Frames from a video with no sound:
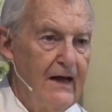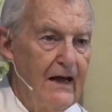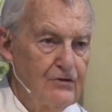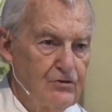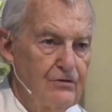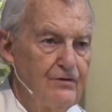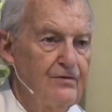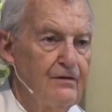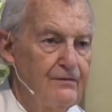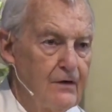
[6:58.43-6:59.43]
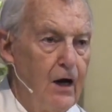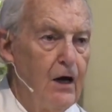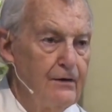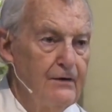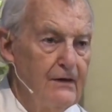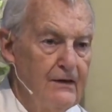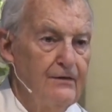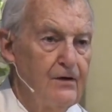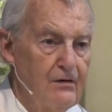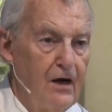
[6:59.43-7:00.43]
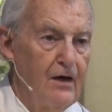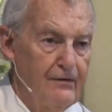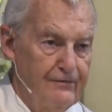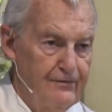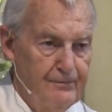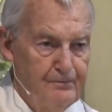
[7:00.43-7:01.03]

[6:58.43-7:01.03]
actions of God in their lives.